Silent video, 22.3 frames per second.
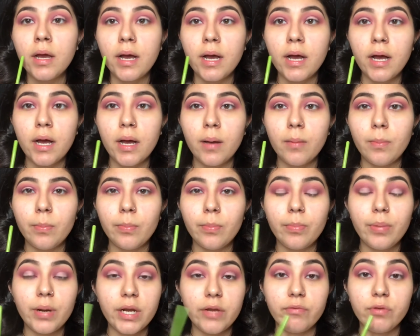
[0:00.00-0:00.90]

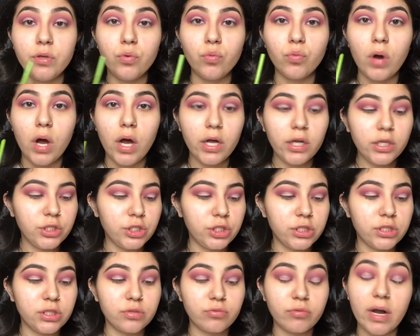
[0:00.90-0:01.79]
But if you want,
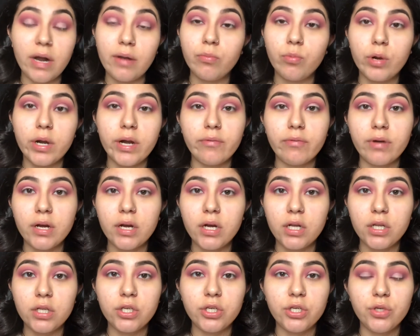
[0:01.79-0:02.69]
just grab whatever
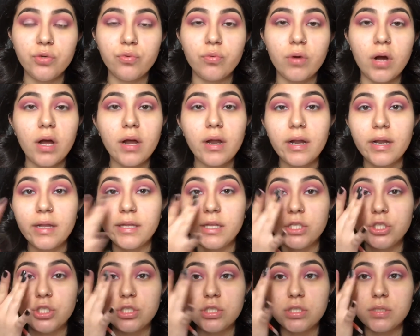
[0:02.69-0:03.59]
color you want and
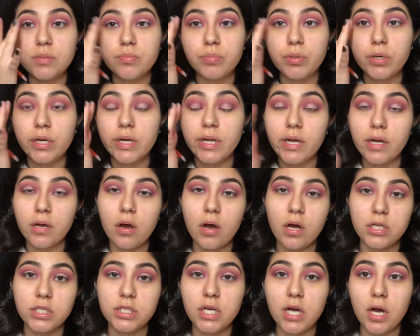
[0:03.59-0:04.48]
then just put it
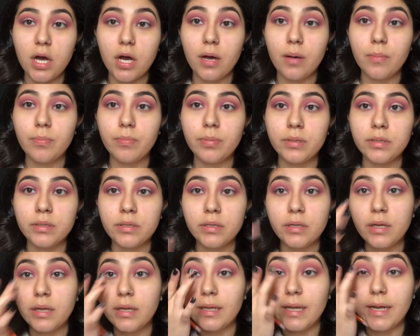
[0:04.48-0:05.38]
on top
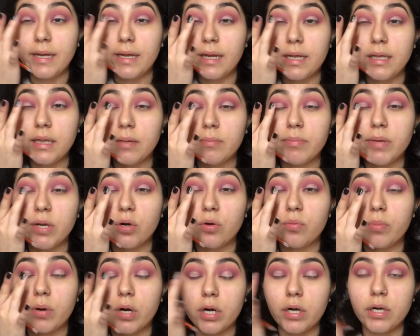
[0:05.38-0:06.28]
like in the
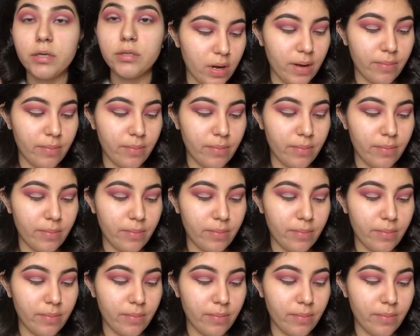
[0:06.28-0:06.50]
middle part.